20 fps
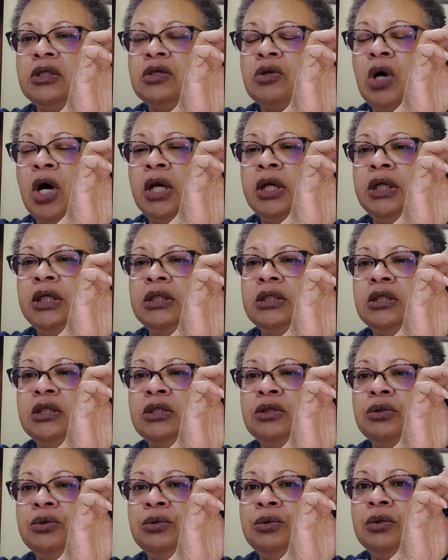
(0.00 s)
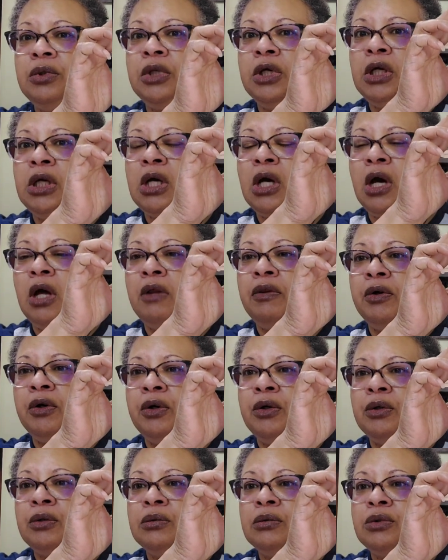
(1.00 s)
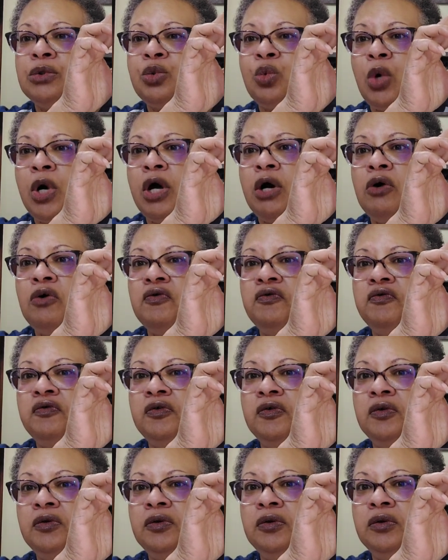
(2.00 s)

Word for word: so I need to do the other 12.